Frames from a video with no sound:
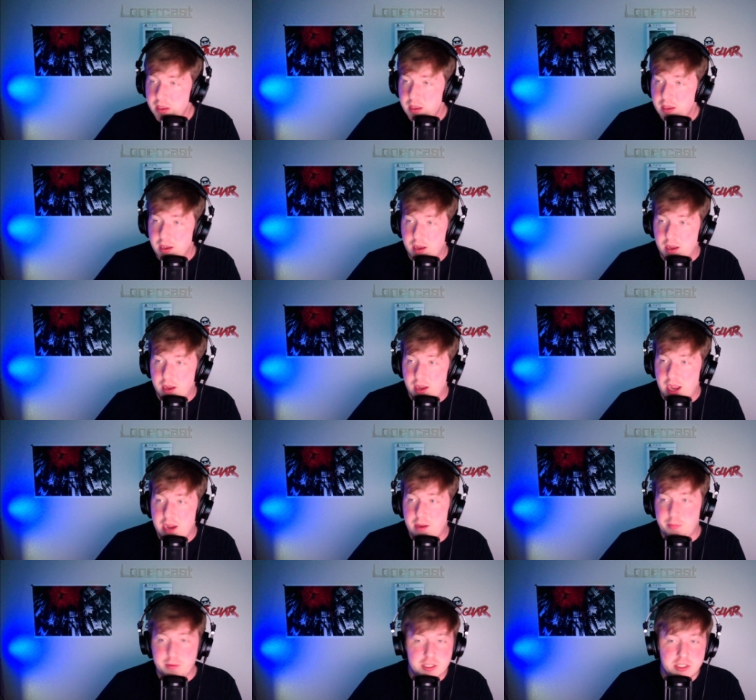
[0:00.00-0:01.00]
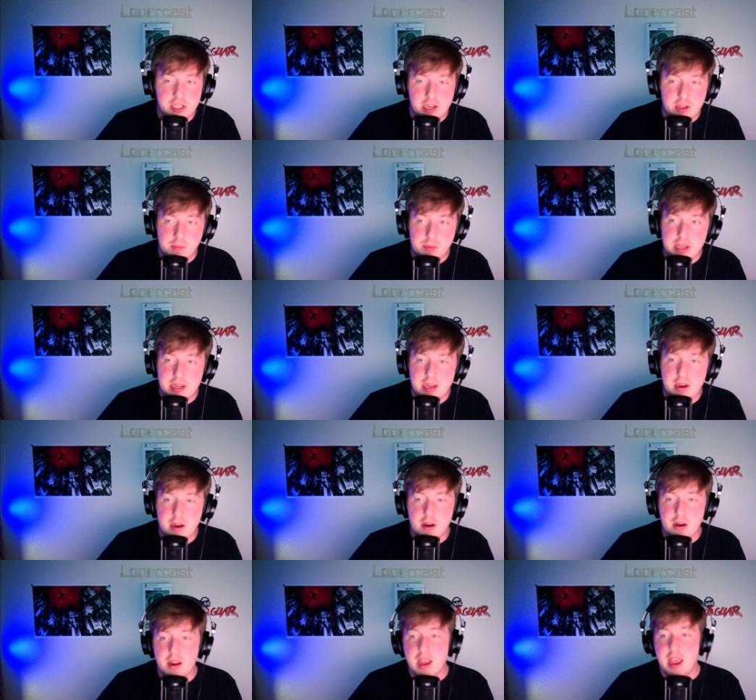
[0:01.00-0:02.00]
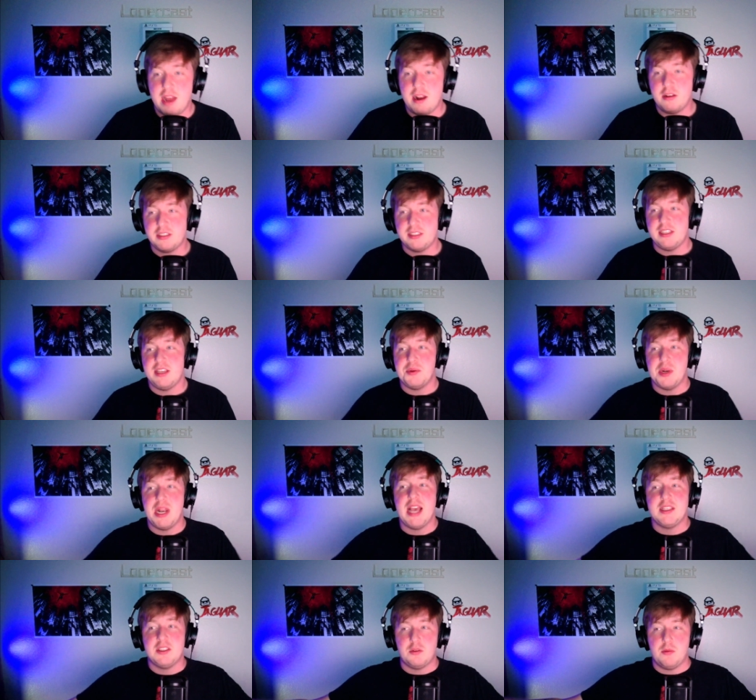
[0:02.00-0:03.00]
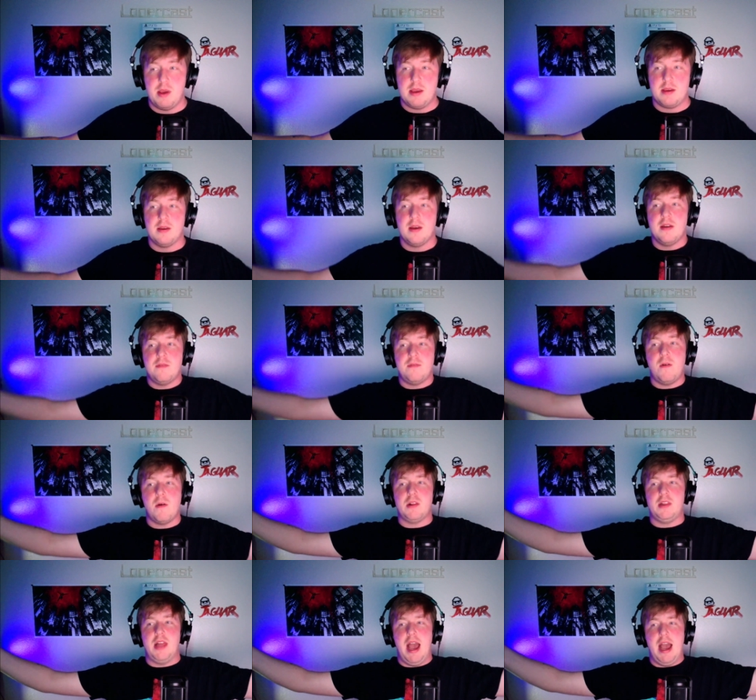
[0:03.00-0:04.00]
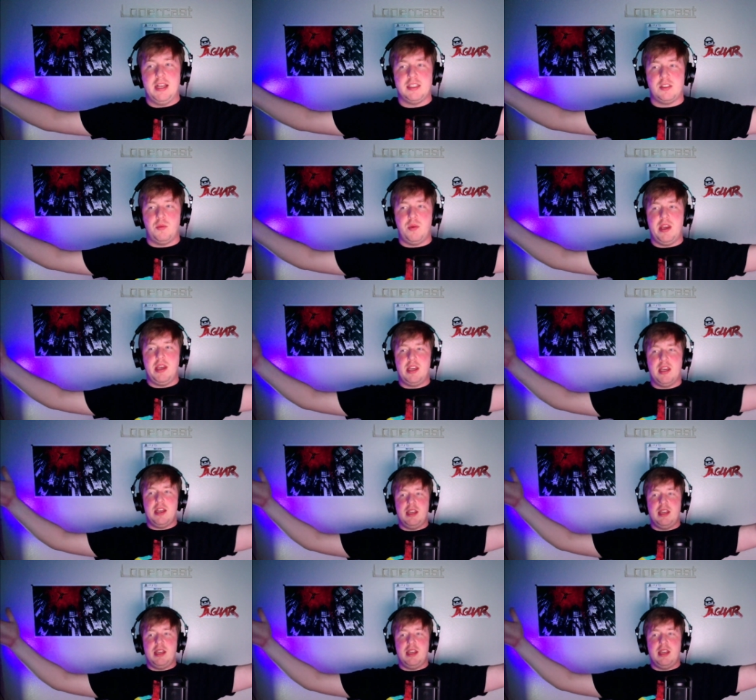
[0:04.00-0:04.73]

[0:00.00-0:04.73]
Uh, I appreciate you being here, and I'll see you next week for Last Week in